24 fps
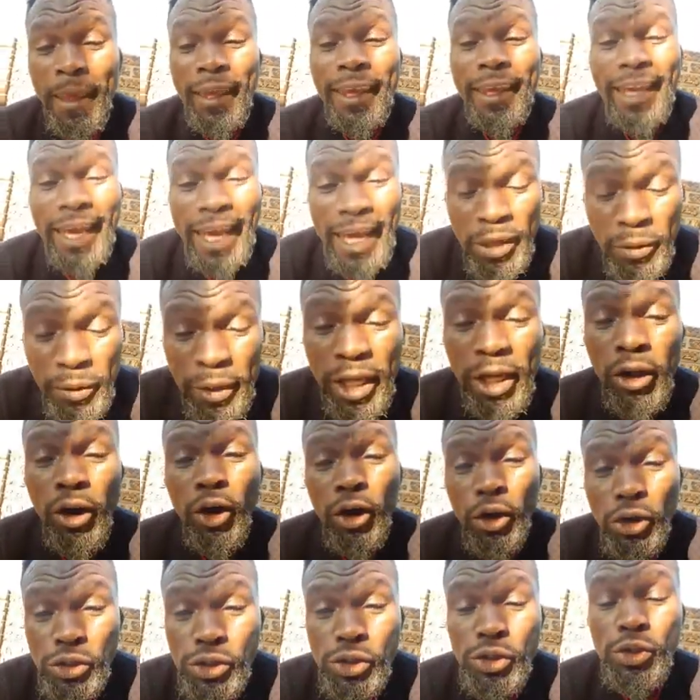Can we
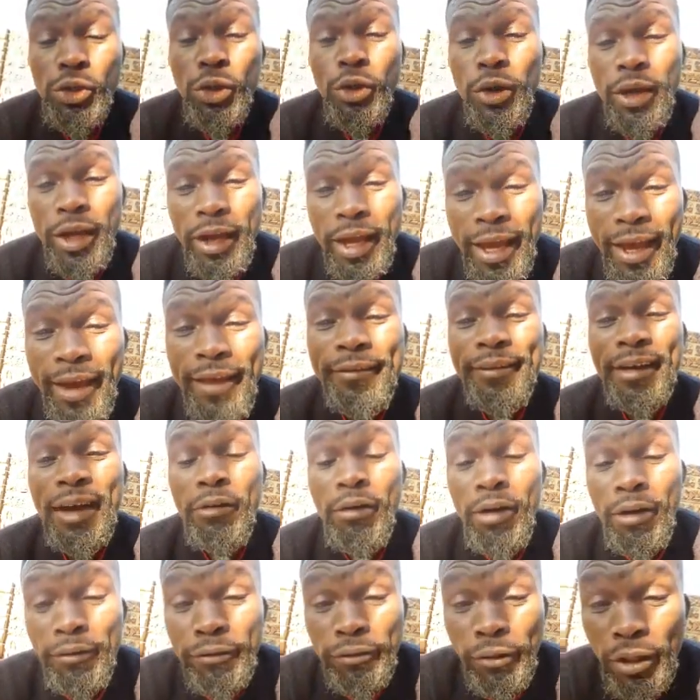also have
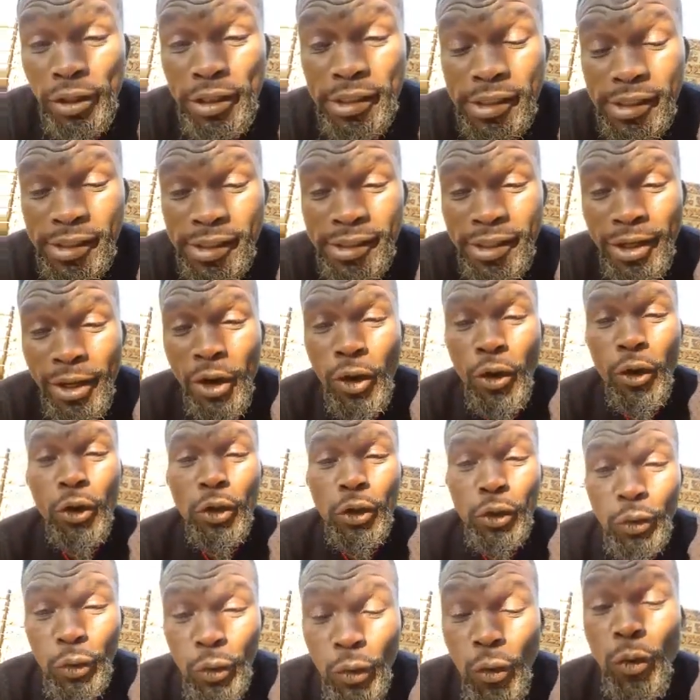our voice on
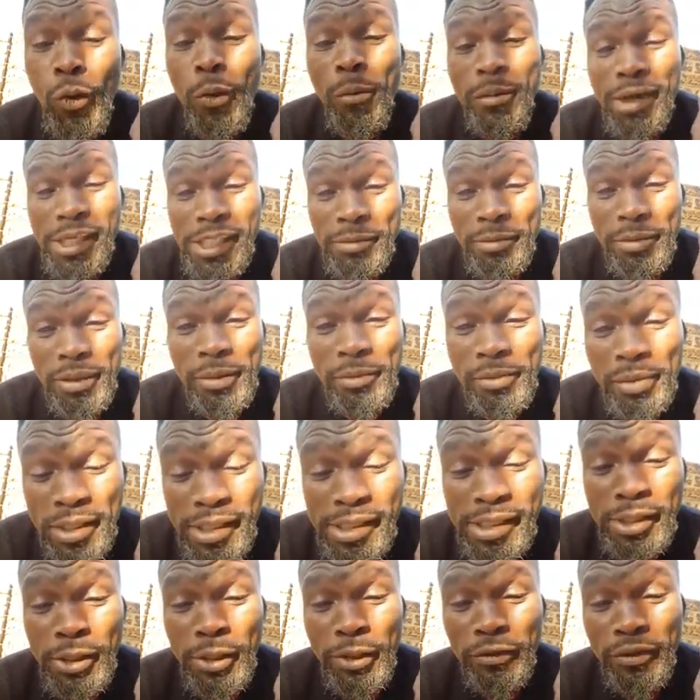who must be the
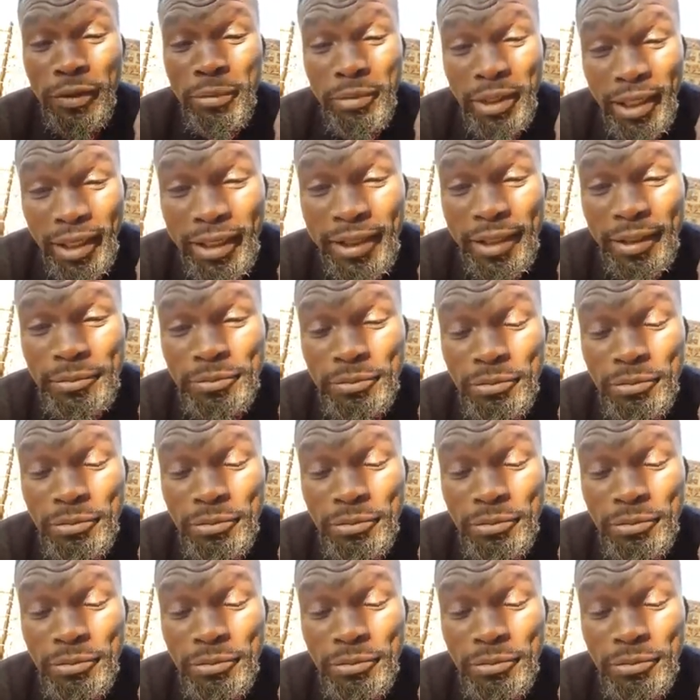president of America?